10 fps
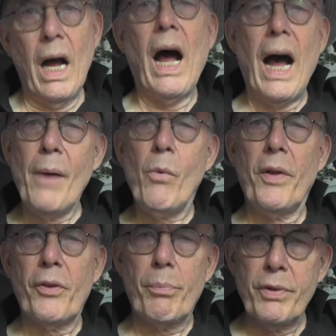I
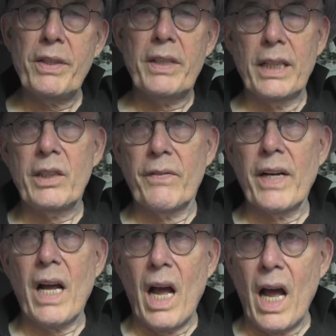want the pretense of
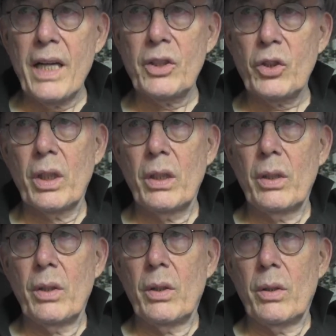an honest
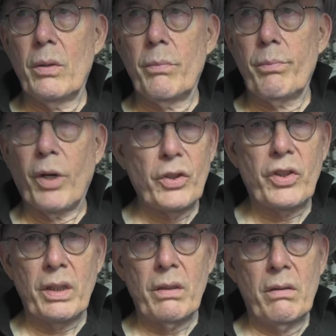
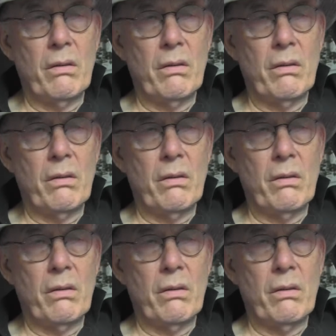person,